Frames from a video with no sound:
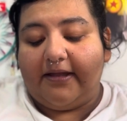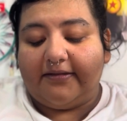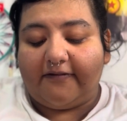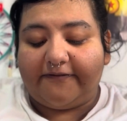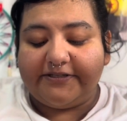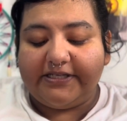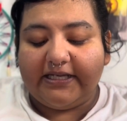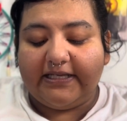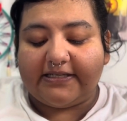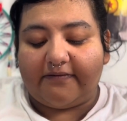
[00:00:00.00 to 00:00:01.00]
The first thing
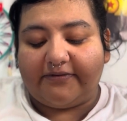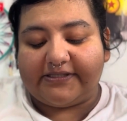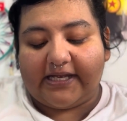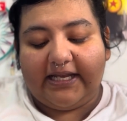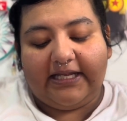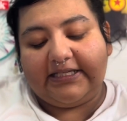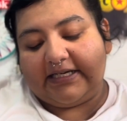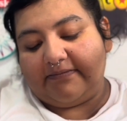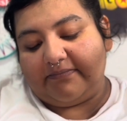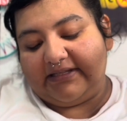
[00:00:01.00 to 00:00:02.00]
he said was that he
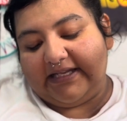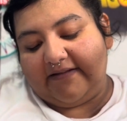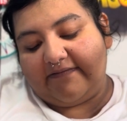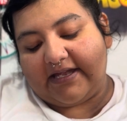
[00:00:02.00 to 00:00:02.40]
didn't believe